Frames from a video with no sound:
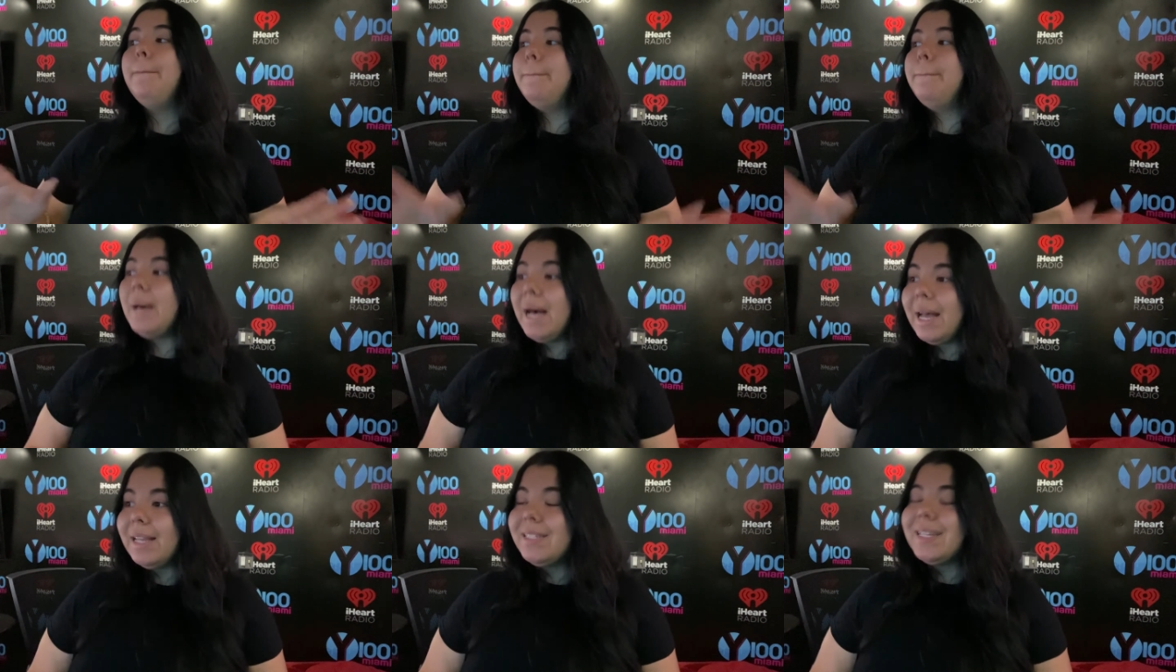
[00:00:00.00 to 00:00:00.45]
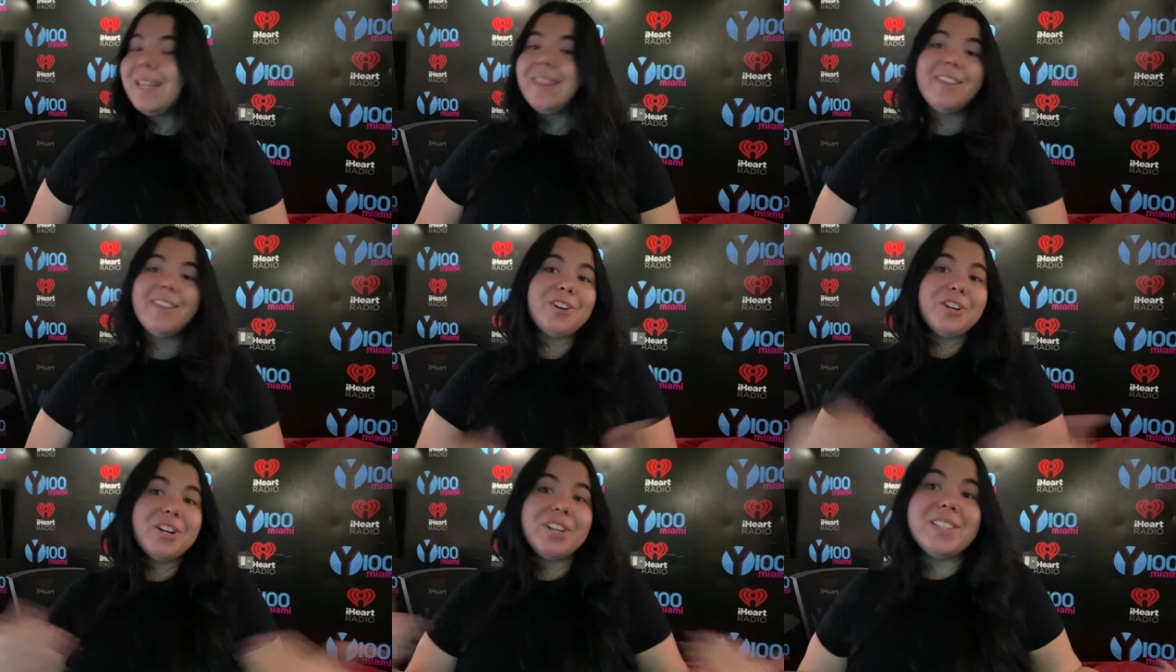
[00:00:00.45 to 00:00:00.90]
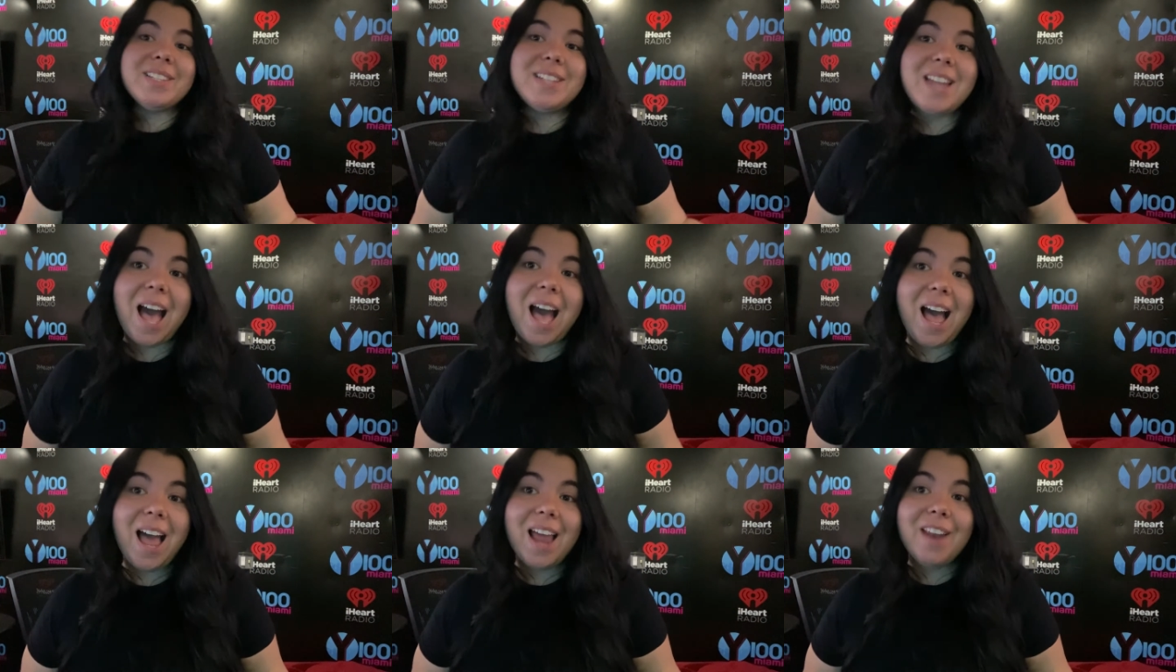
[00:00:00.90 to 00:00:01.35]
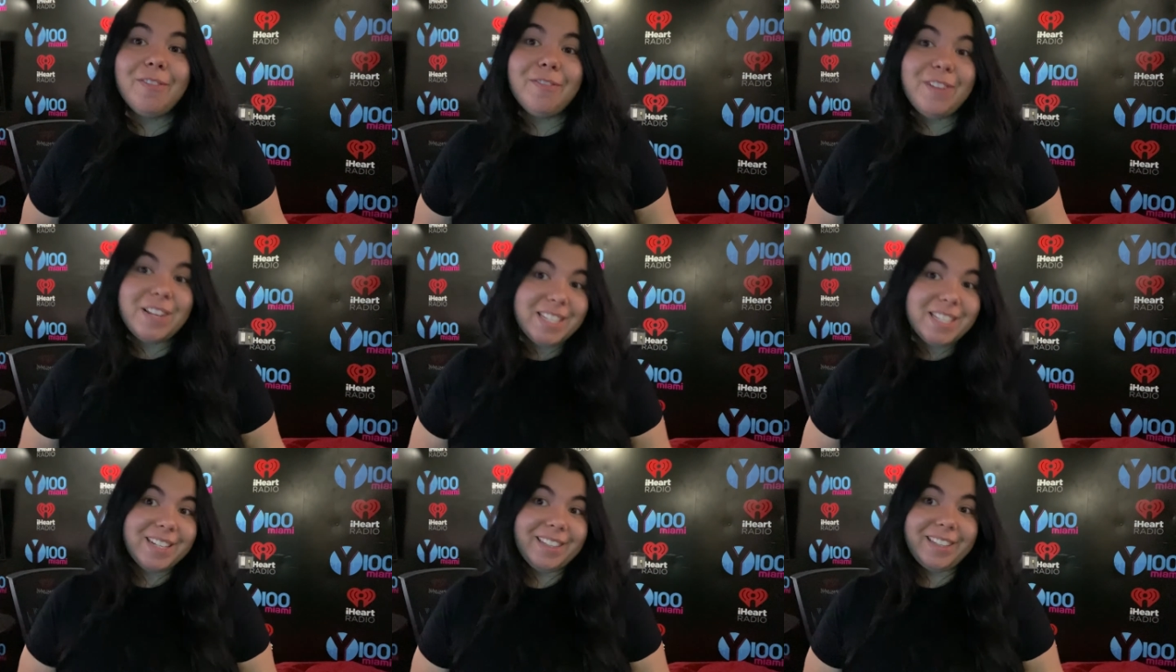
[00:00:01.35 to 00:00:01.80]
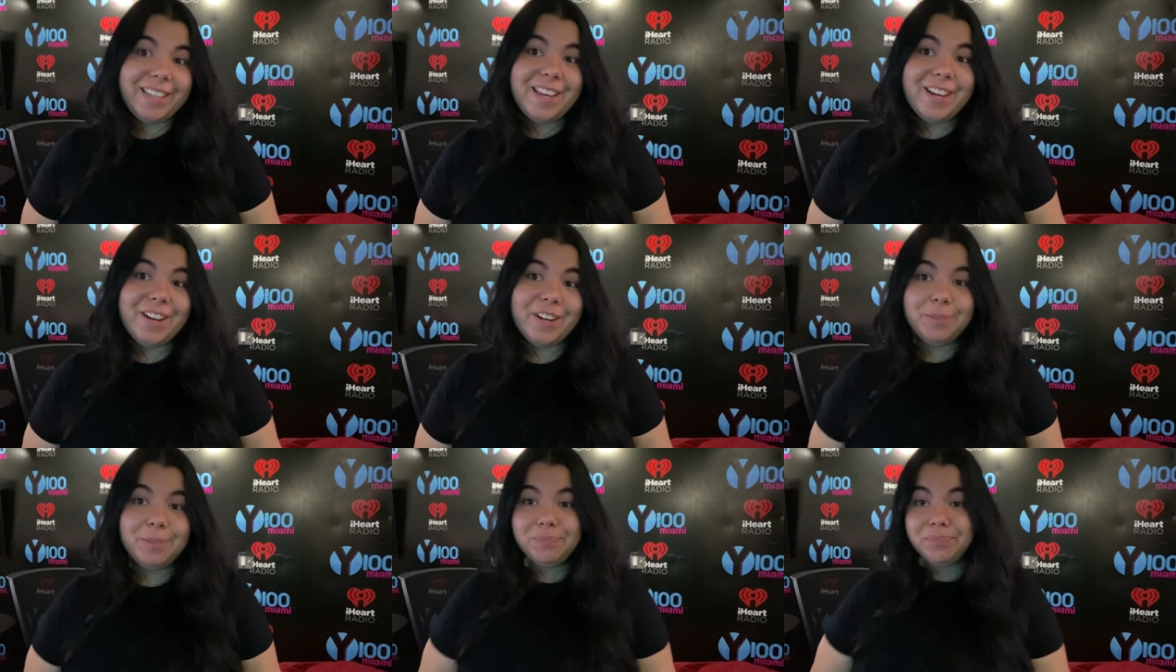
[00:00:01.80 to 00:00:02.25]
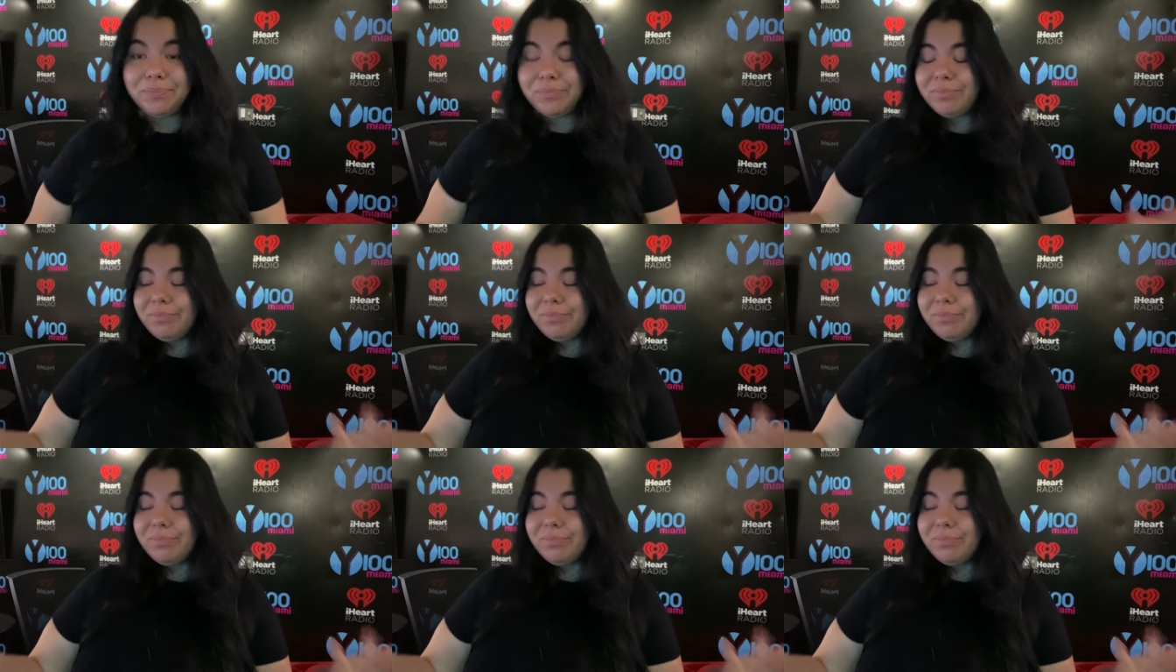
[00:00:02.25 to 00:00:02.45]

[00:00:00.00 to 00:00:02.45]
but they're just not physically here.